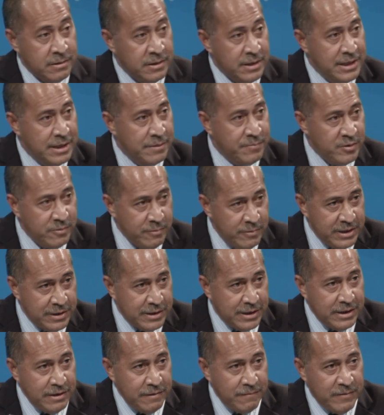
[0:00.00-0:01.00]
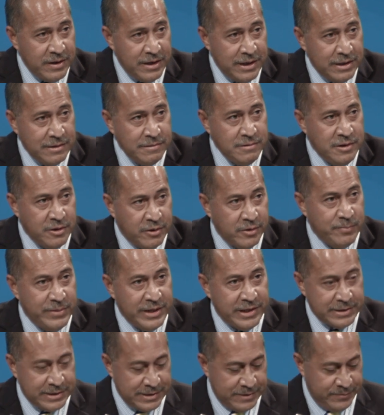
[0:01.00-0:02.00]
Kia munwina and God
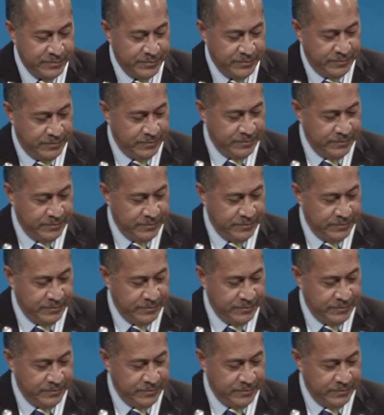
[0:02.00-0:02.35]
bless.